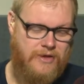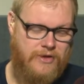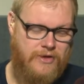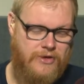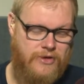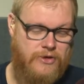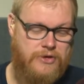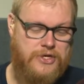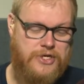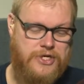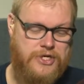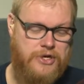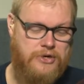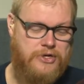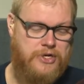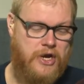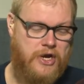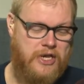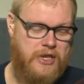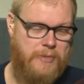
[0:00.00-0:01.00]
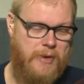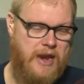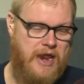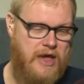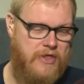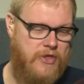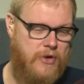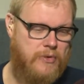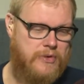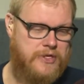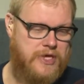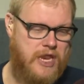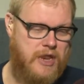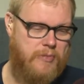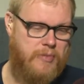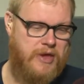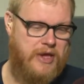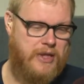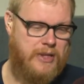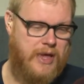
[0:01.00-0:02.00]
You talked about how there was going to
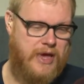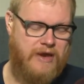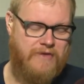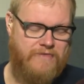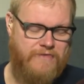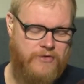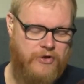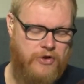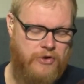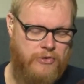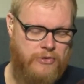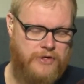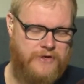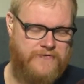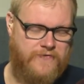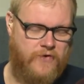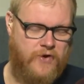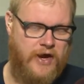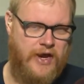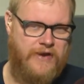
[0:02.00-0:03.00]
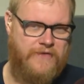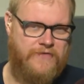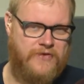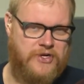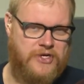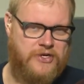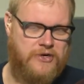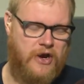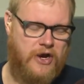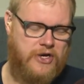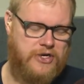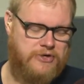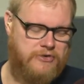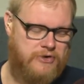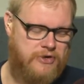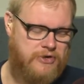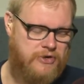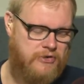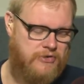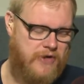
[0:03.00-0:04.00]
be a lot of news for infrastructure
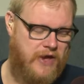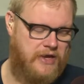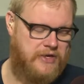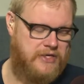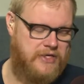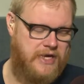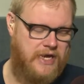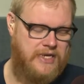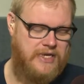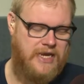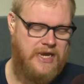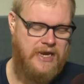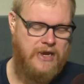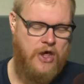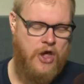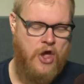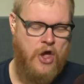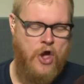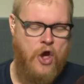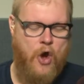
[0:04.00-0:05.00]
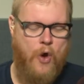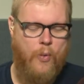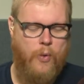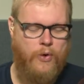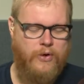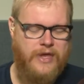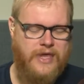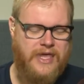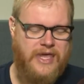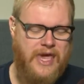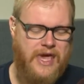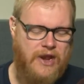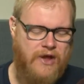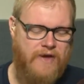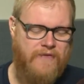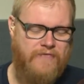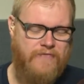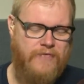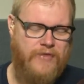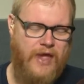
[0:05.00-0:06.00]
in 2018. Well, get
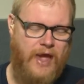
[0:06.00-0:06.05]
off.